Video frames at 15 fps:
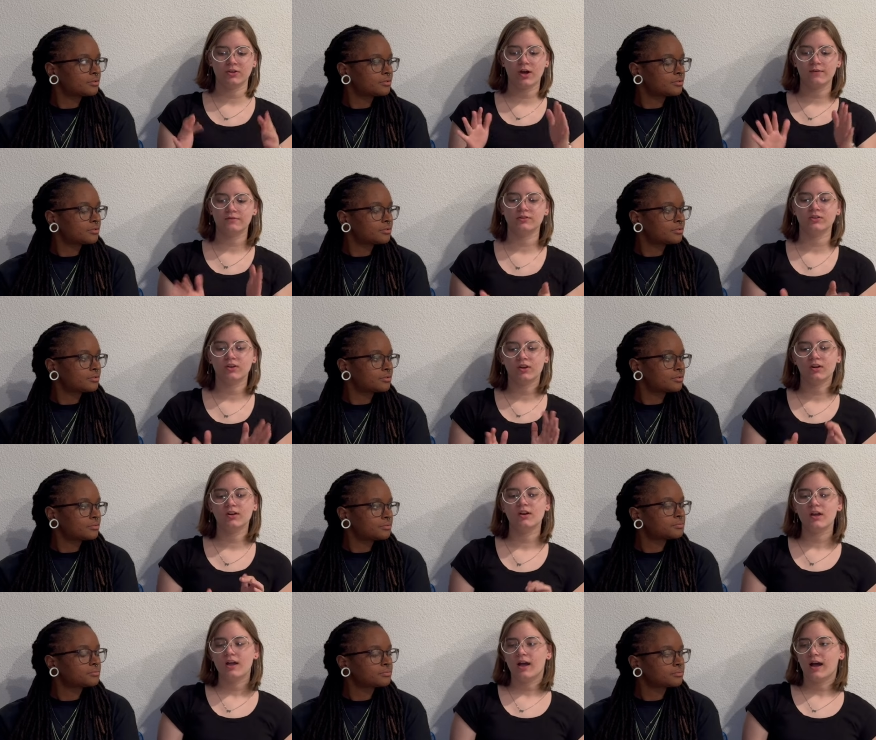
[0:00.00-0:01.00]
Speaker 1: covers
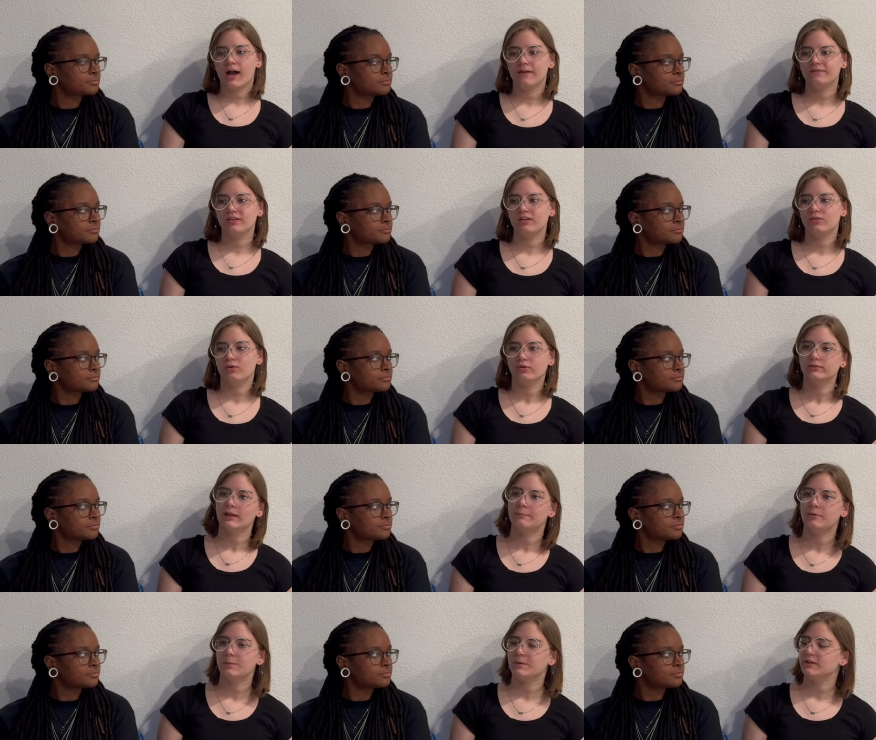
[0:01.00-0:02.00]
are. Mm. I've seen those
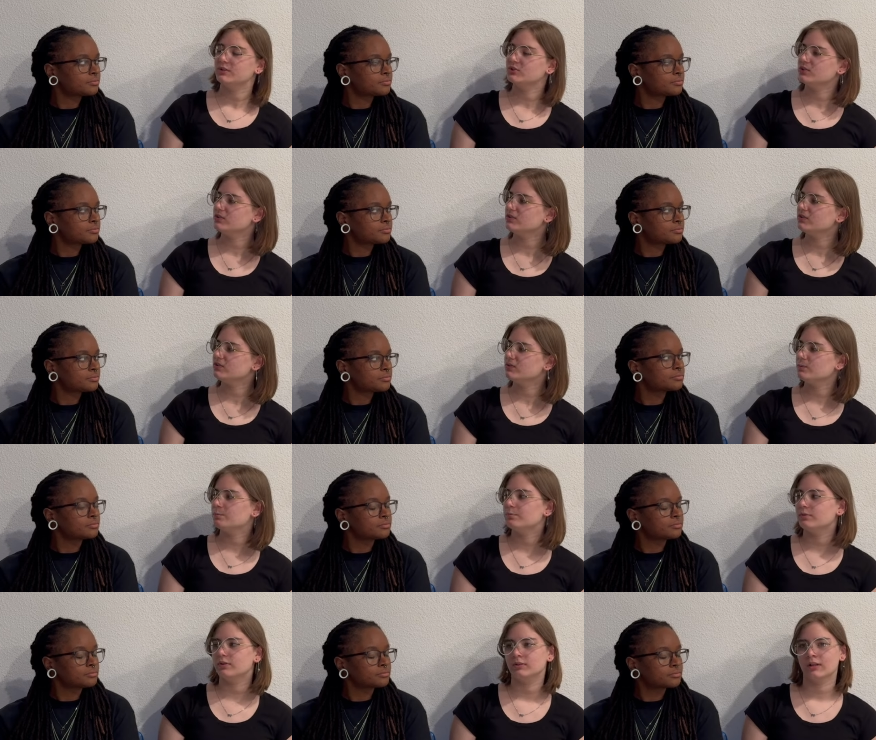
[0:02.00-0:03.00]
type of pictures, mm.
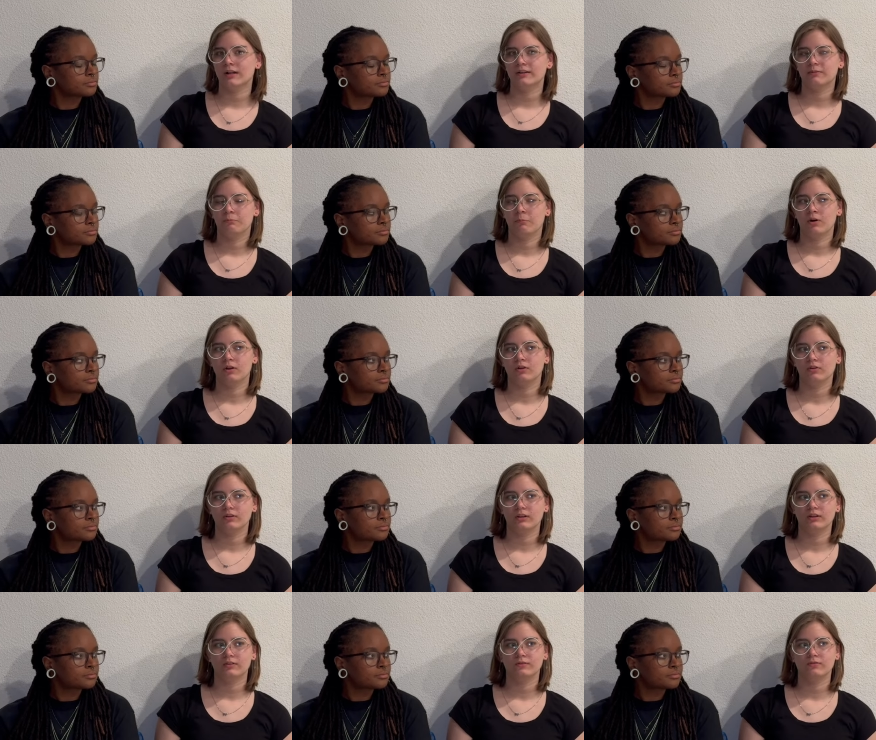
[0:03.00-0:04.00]
but not like modeling
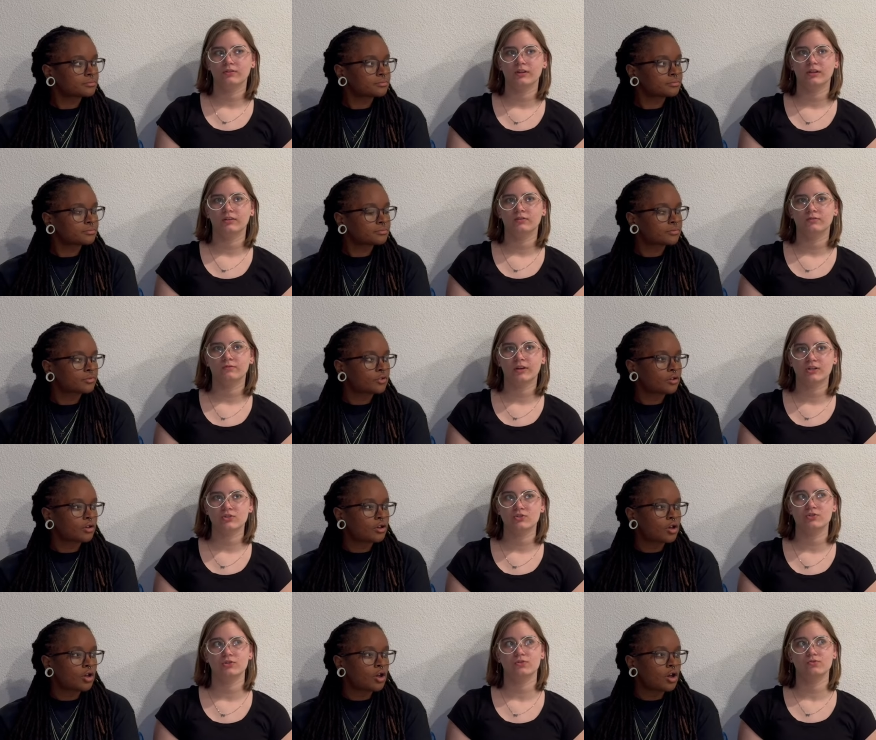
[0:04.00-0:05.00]
for like fashion
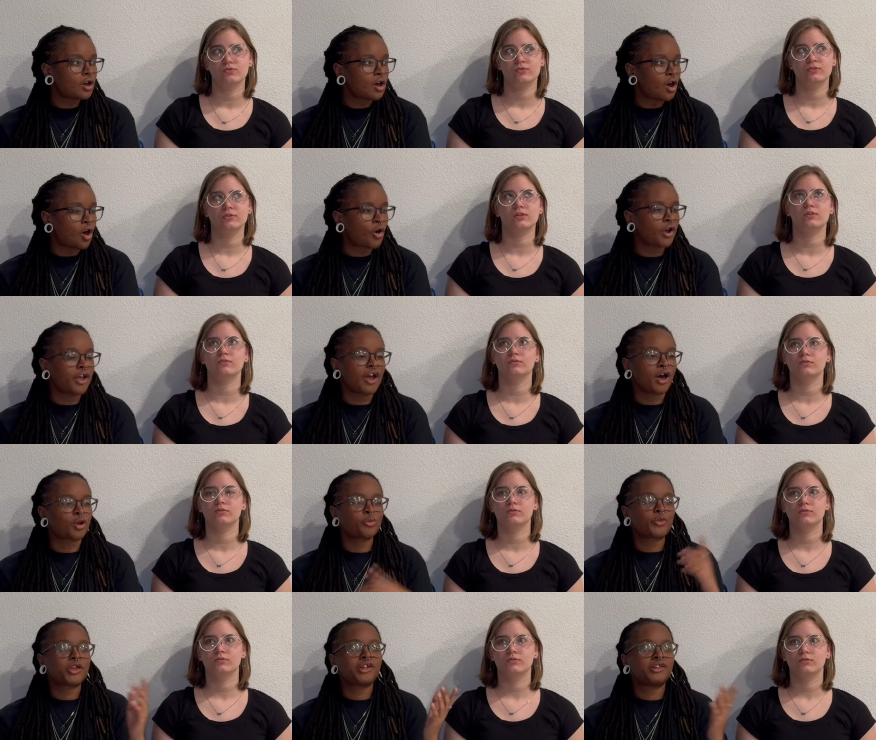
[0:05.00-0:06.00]
shows.
Speaker 2: Okay, I
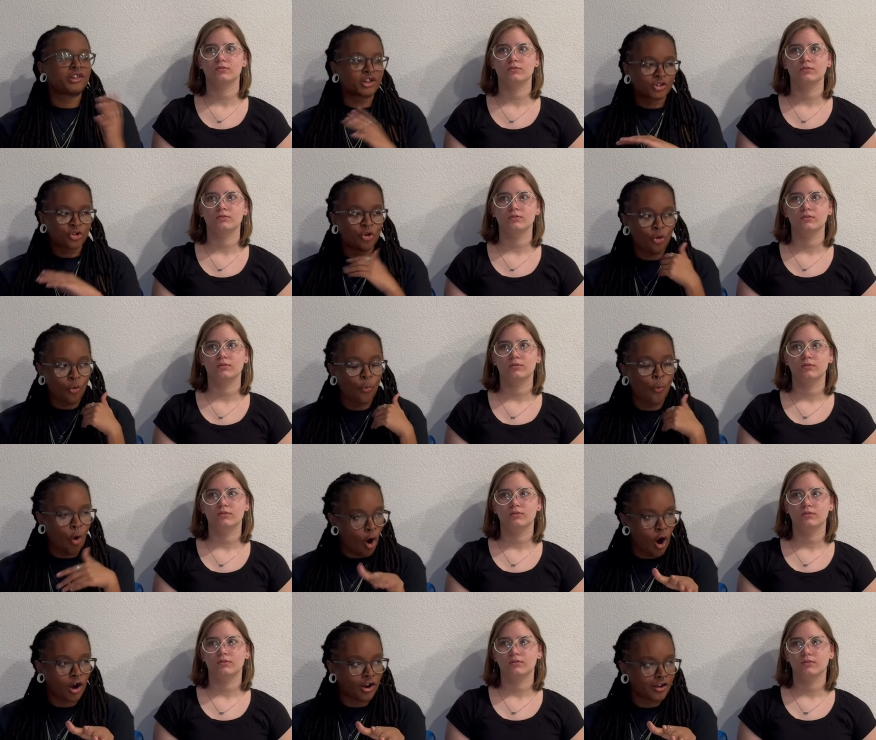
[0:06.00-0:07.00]
don't think you did like the whole
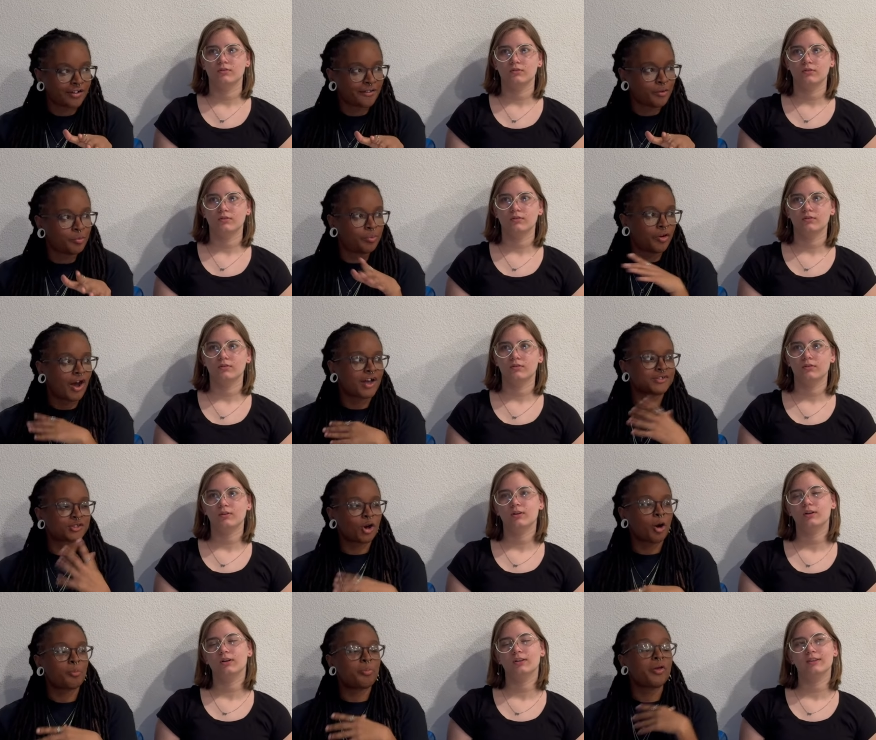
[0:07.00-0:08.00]
walk, but I saw
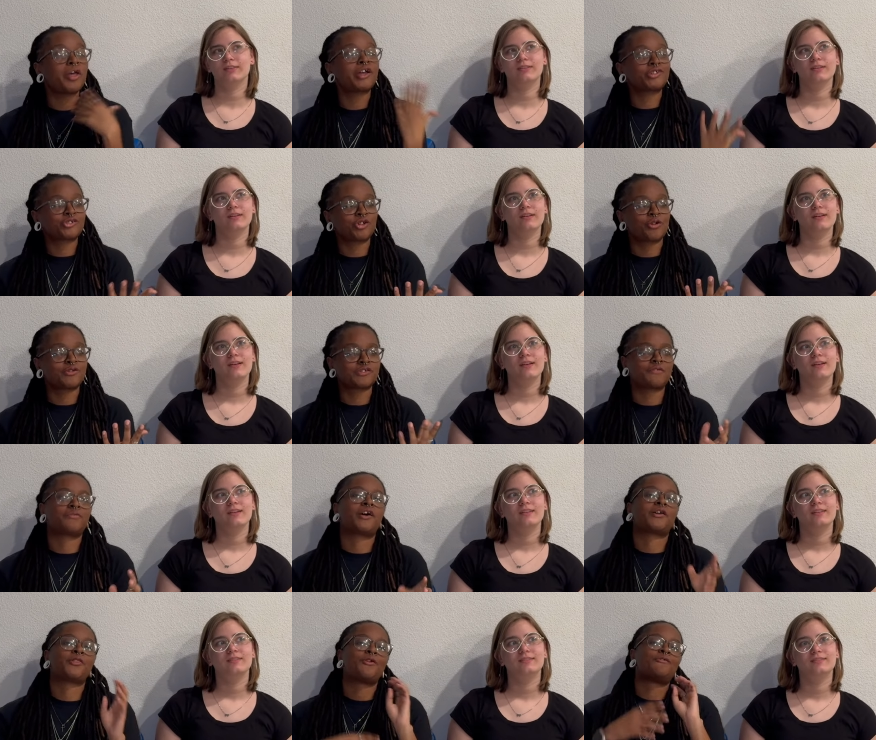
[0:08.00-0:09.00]
pictures of
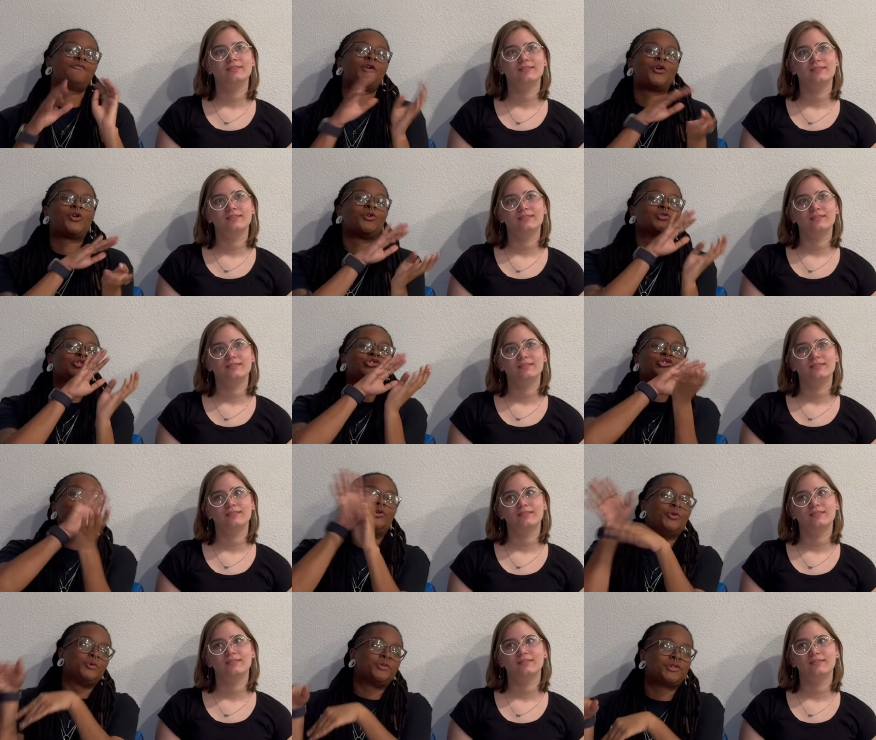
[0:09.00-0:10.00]
like the photo
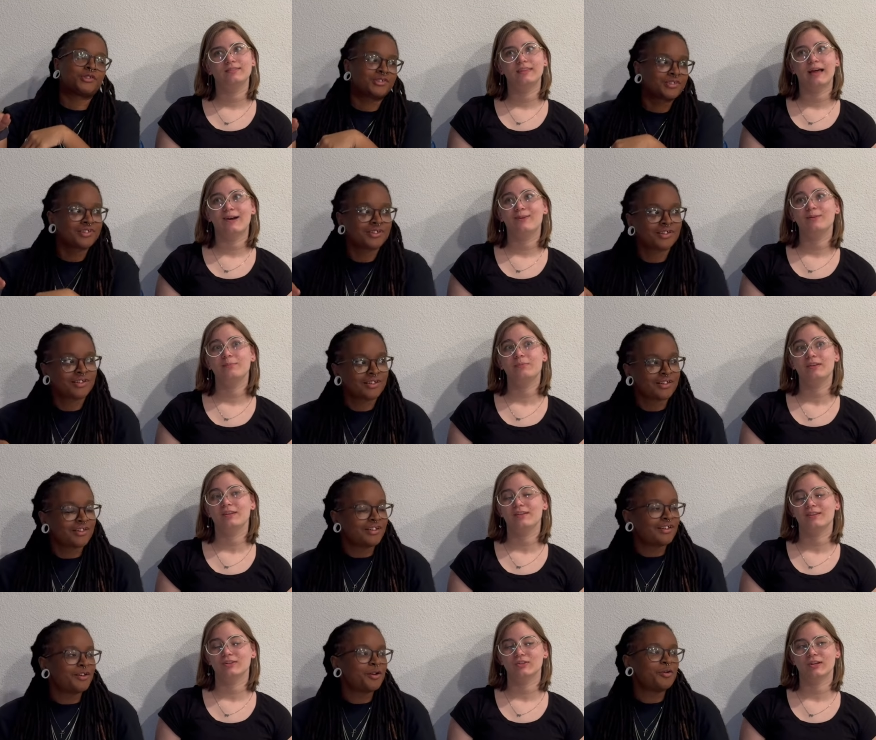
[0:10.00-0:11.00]
shoots. That
Speaker 1: would be
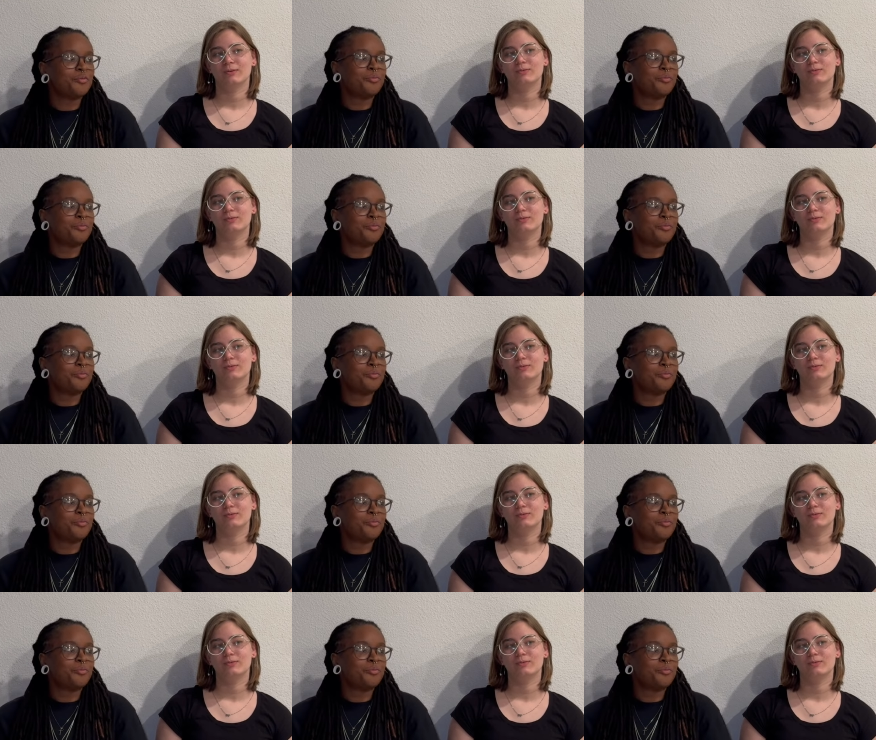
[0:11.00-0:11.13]
interesting. I